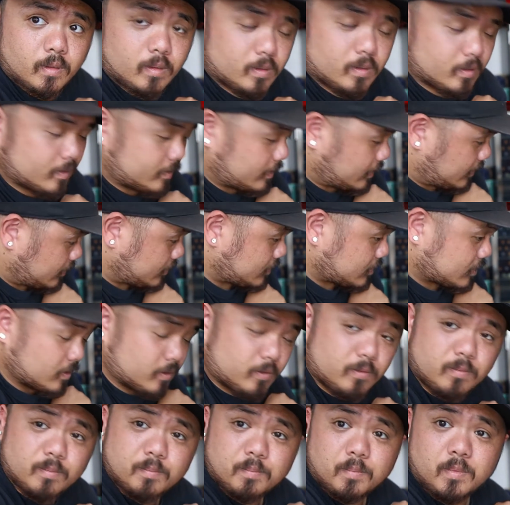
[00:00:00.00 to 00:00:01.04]
Alright,
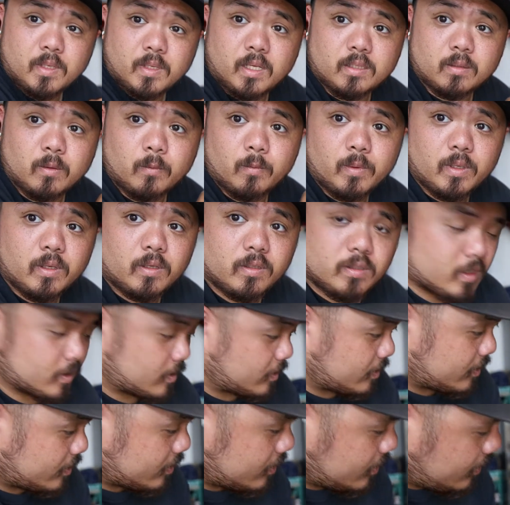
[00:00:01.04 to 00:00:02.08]
so got the wheel
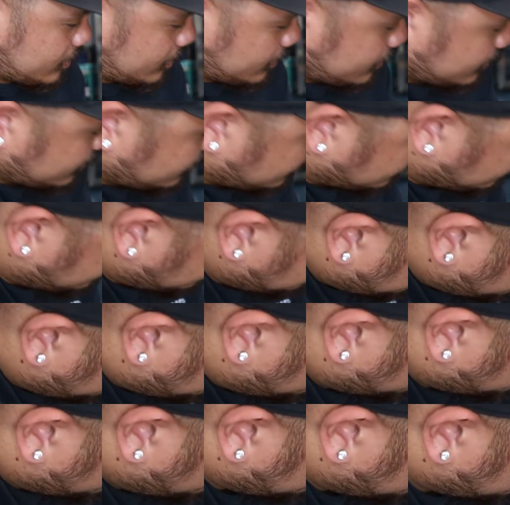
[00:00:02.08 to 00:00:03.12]
turned.
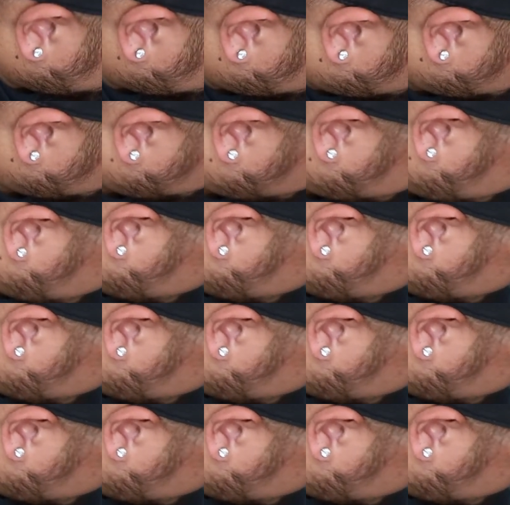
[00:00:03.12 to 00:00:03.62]
I got some clearance